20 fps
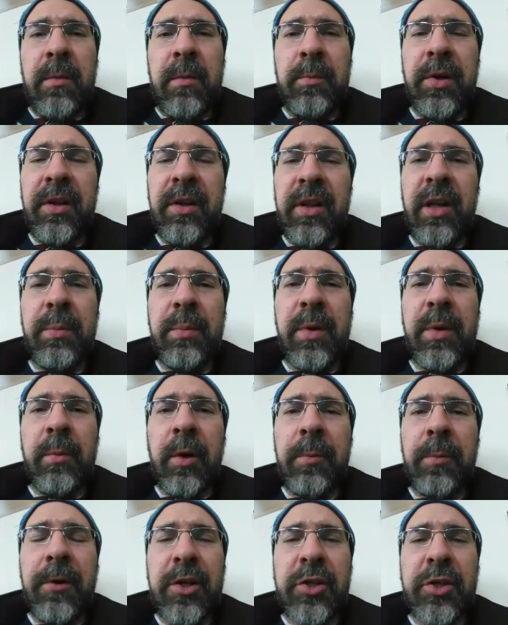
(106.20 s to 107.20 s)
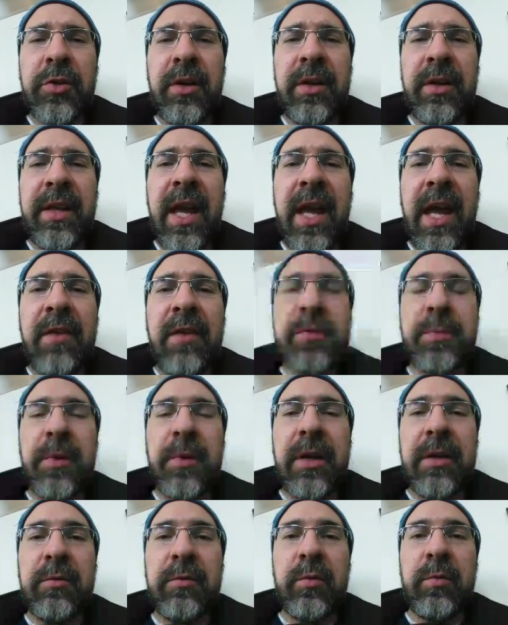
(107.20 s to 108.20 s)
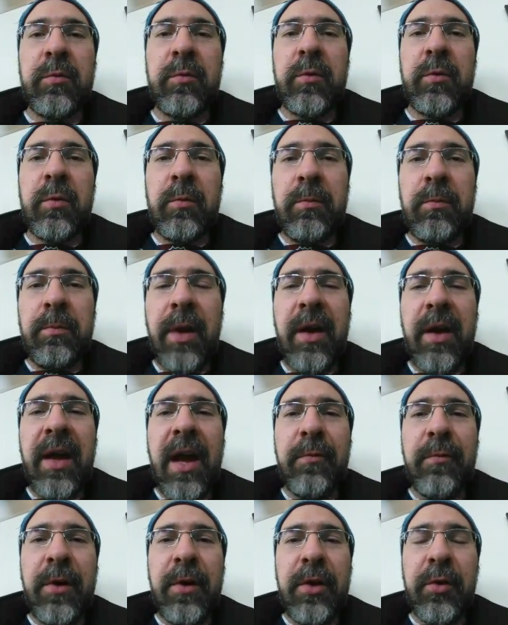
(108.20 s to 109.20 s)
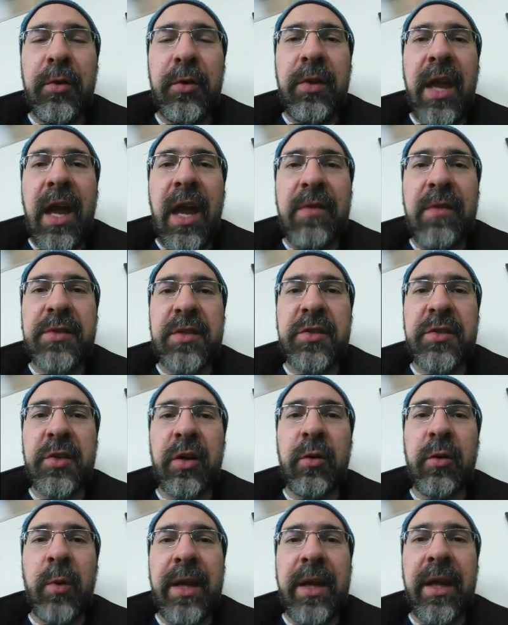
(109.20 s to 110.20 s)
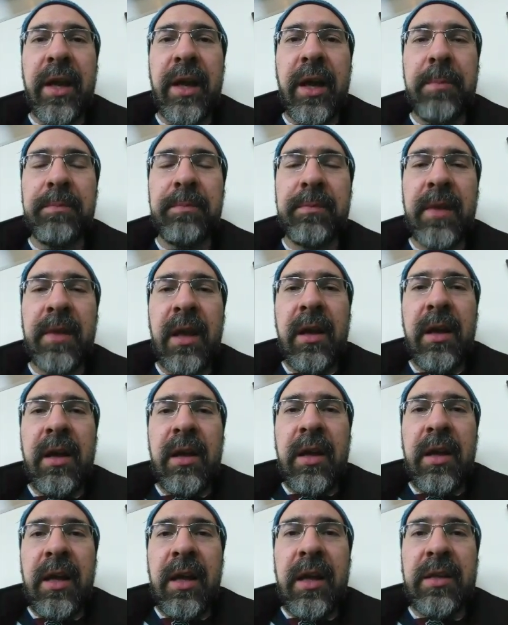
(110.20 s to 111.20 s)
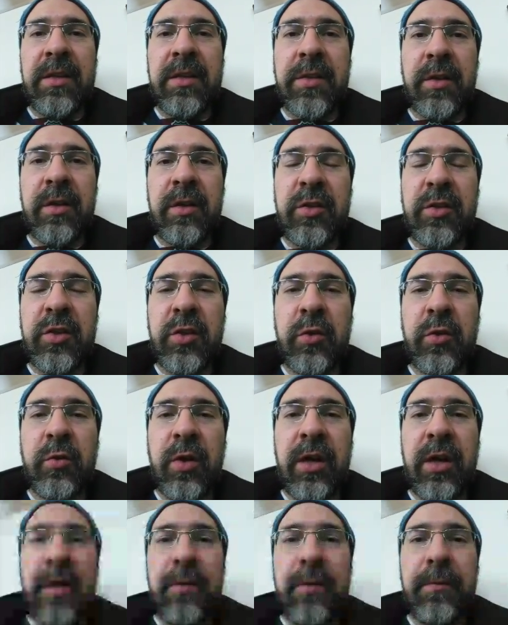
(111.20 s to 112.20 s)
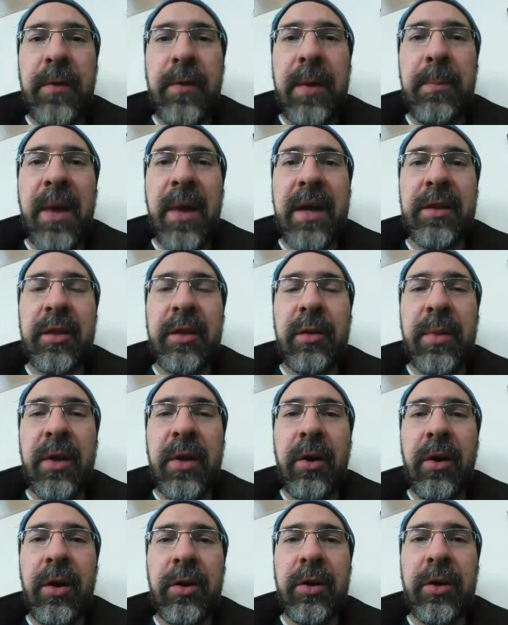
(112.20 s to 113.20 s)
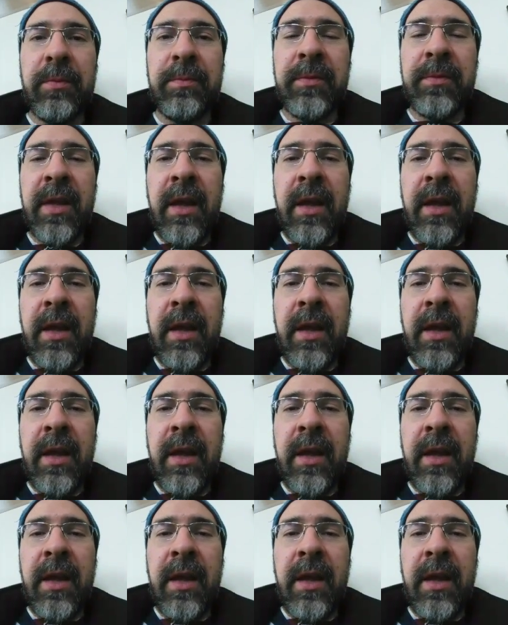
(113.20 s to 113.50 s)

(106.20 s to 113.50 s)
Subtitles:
put a little bit more pressure on the Avs, but about halfway through, the Avs started waking up and started to fight back a little bit harder.